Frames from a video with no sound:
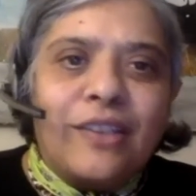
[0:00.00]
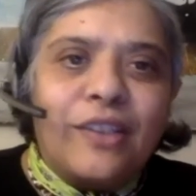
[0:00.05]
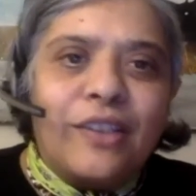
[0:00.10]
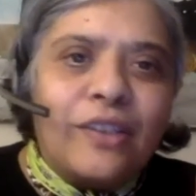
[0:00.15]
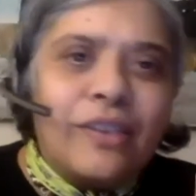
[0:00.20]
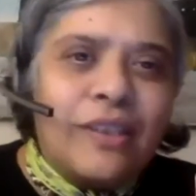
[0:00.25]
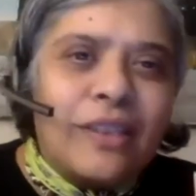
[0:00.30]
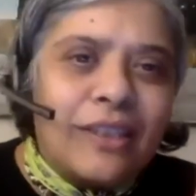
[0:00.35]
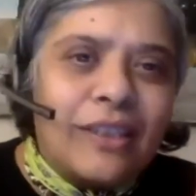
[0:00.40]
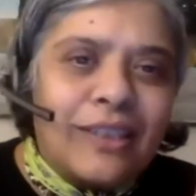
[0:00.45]
So
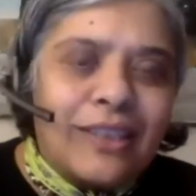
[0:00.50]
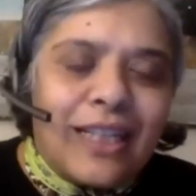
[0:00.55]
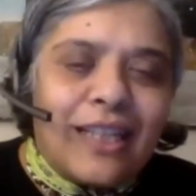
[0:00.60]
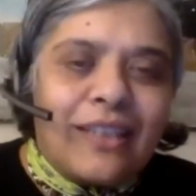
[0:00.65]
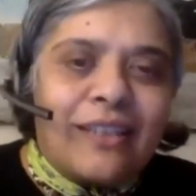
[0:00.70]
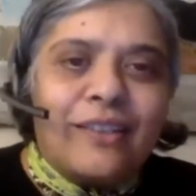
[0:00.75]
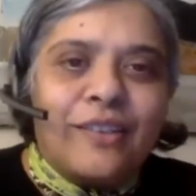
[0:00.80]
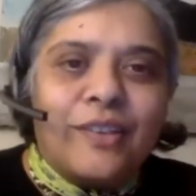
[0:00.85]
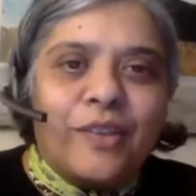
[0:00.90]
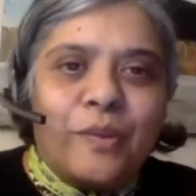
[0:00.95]

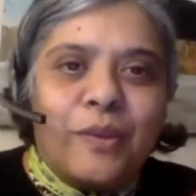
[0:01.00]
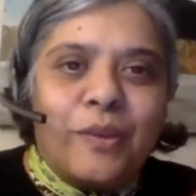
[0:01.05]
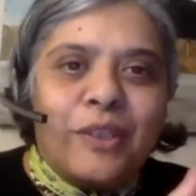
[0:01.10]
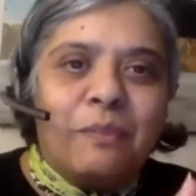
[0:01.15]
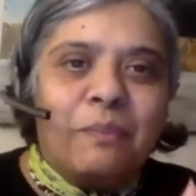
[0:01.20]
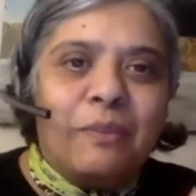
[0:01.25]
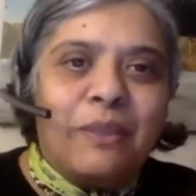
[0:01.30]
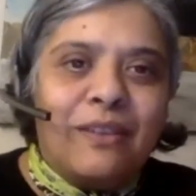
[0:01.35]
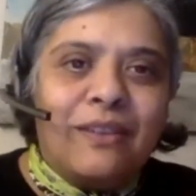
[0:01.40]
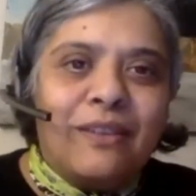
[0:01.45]
death has always
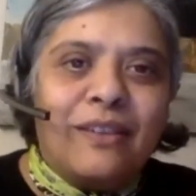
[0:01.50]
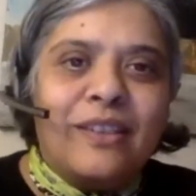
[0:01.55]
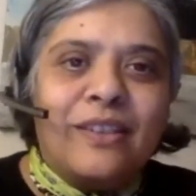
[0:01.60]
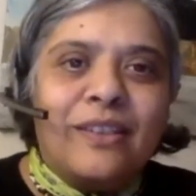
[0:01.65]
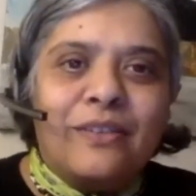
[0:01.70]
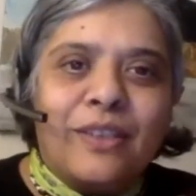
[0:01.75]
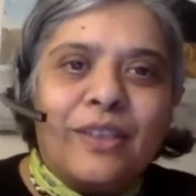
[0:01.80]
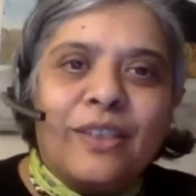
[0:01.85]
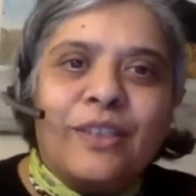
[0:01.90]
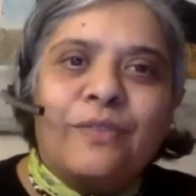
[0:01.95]
been
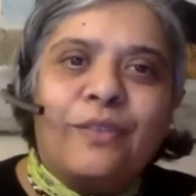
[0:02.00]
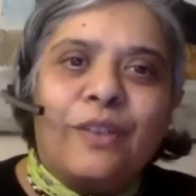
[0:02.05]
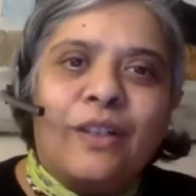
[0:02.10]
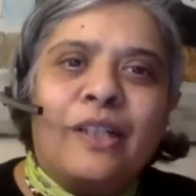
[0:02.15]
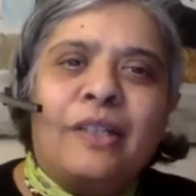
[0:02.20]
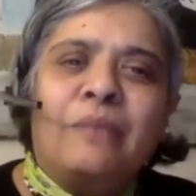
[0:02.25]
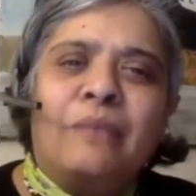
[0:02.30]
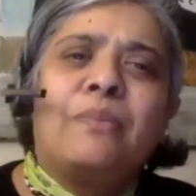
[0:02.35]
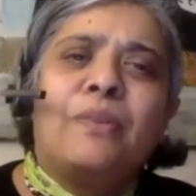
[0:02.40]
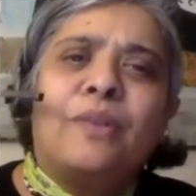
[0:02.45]
this
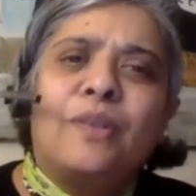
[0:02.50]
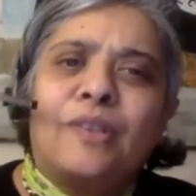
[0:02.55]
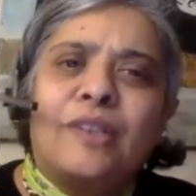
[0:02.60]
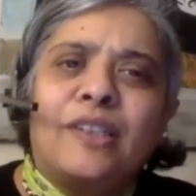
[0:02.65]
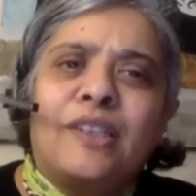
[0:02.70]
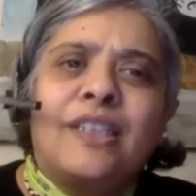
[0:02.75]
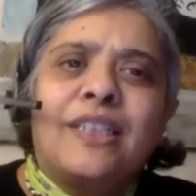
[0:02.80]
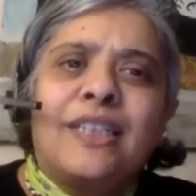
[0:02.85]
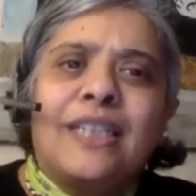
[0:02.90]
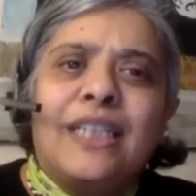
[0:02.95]
very
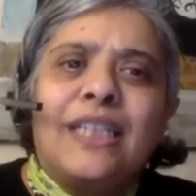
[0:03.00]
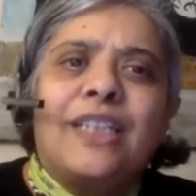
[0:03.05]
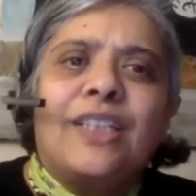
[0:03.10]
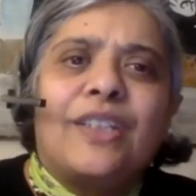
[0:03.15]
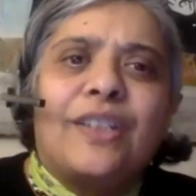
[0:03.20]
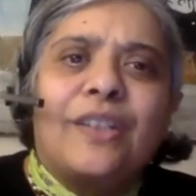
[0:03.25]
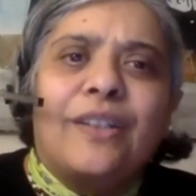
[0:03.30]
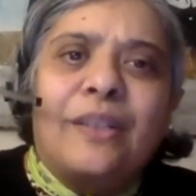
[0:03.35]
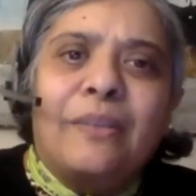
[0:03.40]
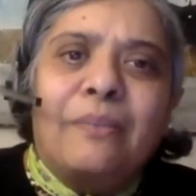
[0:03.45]
important
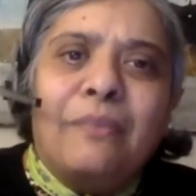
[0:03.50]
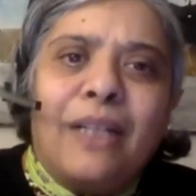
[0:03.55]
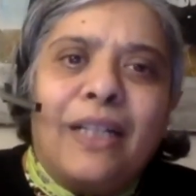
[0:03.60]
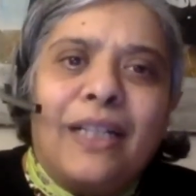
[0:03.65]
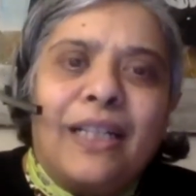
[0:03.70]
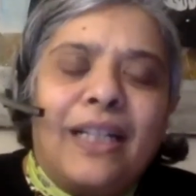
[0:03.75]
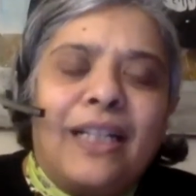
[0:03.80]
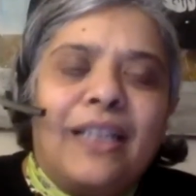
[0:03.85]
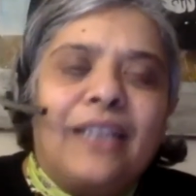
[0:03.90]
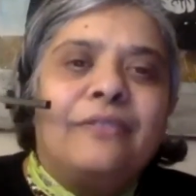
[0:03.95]
teacher in my
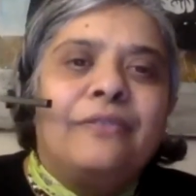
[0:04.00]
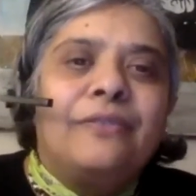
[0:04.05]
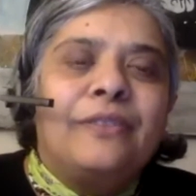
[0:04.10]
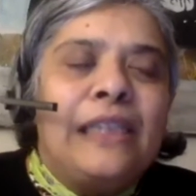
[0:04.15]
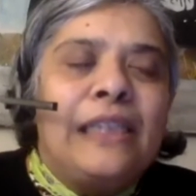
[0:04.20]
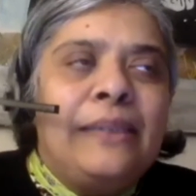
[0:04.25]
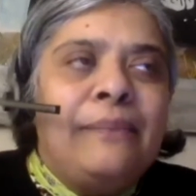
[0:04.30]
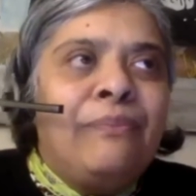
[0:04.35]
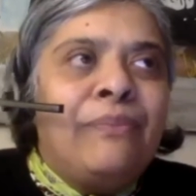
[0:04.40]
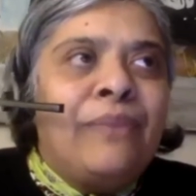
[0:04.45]
life.
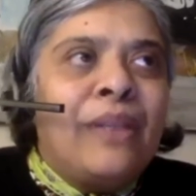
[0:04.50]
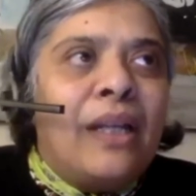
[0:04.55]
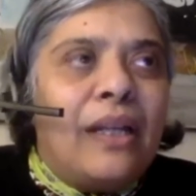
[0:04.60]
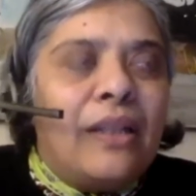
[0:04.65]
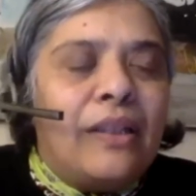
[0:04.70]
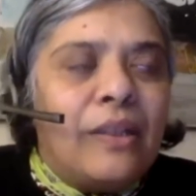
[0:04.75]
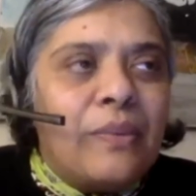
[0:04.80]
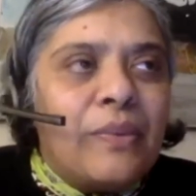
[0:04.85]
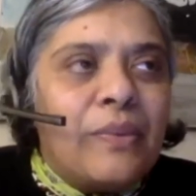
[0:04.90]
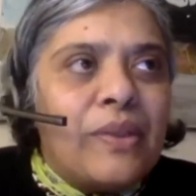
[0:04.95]

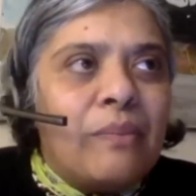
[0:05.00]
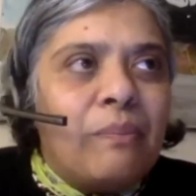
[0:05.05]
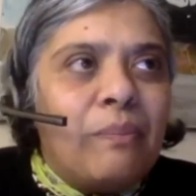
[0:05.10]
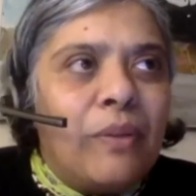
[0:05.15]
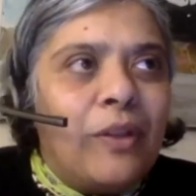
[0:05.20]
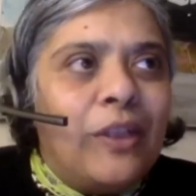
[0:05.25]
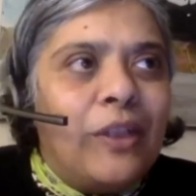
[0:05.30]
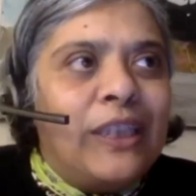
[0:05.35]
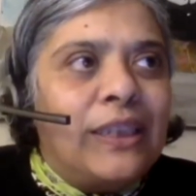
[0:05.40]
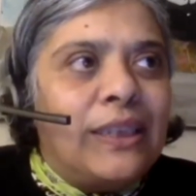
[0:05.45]
And there was
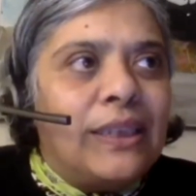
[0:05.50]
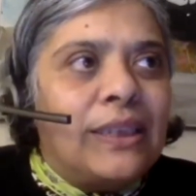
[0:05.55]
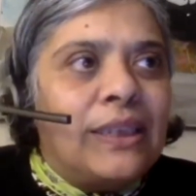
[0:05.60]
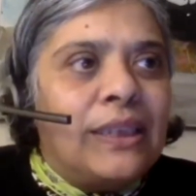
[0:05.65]
a point